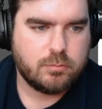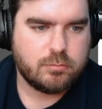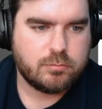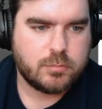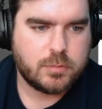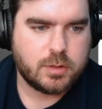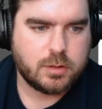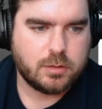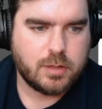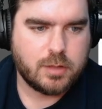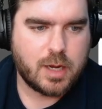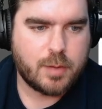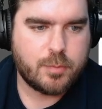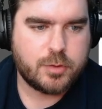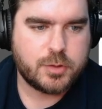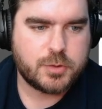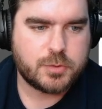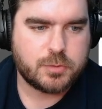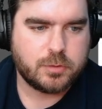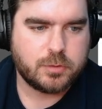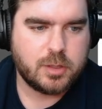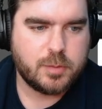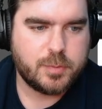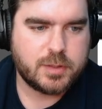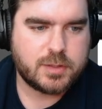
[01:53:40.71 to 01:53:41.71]
The libraries are a
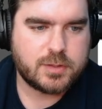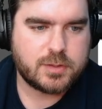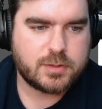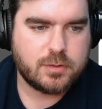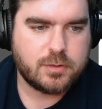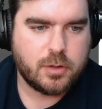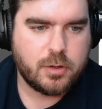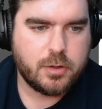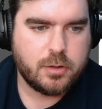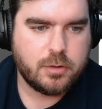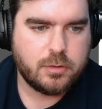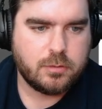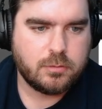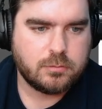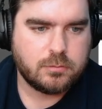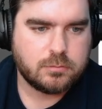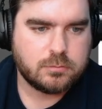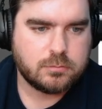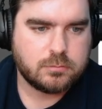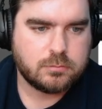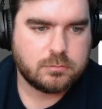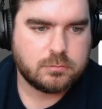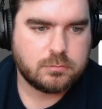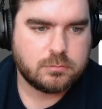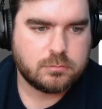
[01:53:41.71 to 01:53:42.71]
little bit slow,
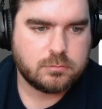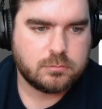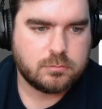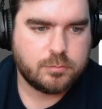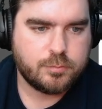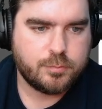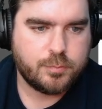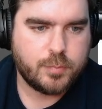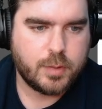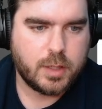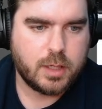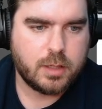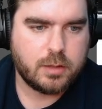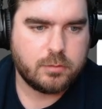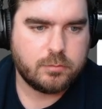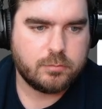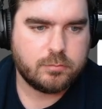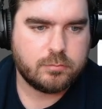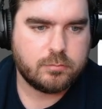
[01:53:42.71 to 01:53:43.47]
but